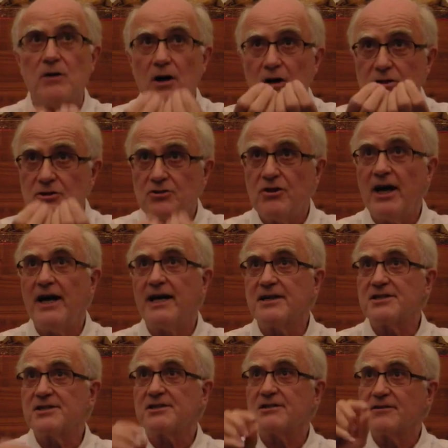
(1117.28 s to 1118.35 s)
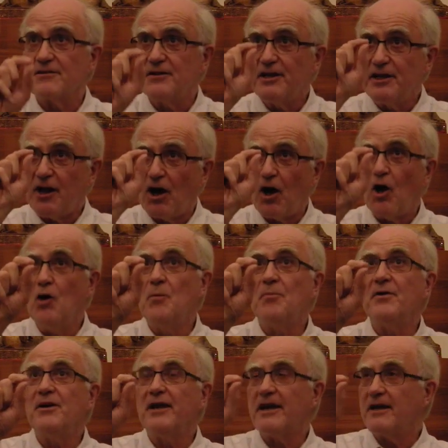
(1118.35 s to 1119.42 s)
address the
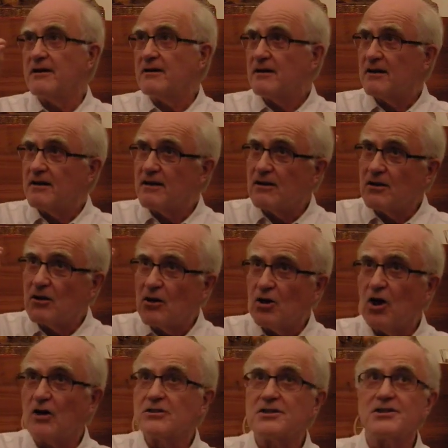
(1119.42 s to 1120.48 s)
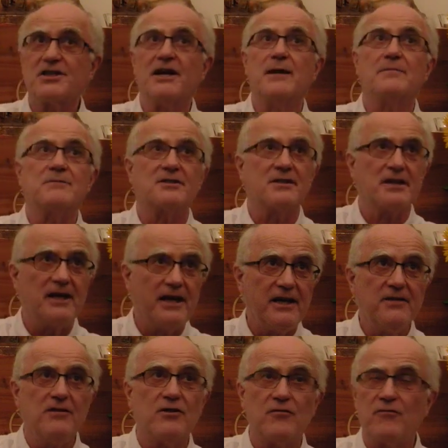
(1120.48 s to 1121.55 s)
opening concept
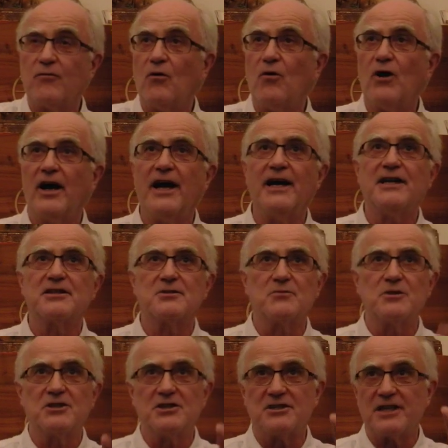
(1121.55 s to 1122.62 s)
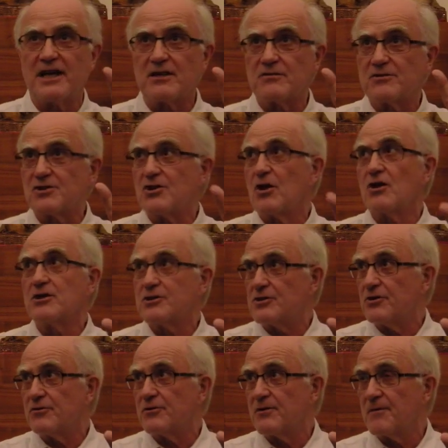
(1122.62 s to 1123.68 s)
in the 4/8, which is that of
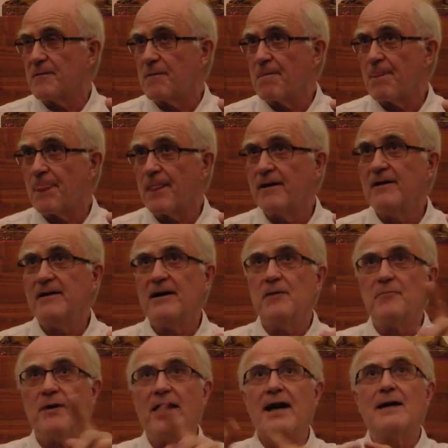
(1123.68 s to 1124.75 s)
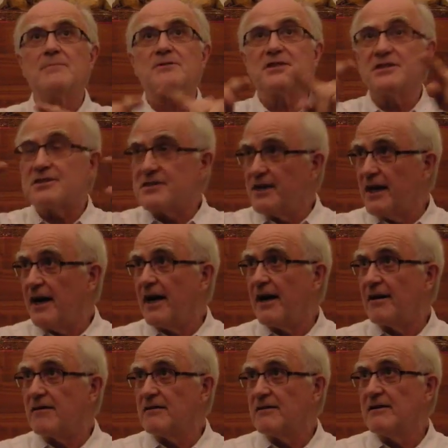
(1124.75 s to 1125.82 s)
solitude. And perhaps it's there
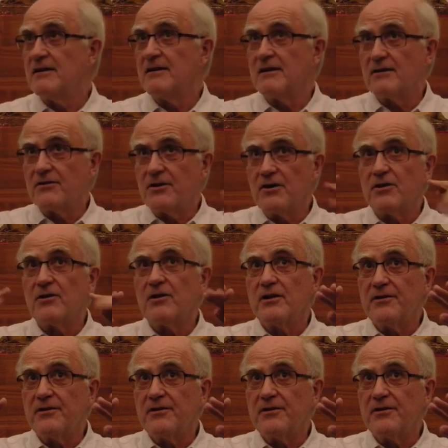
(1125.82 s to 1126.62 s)
that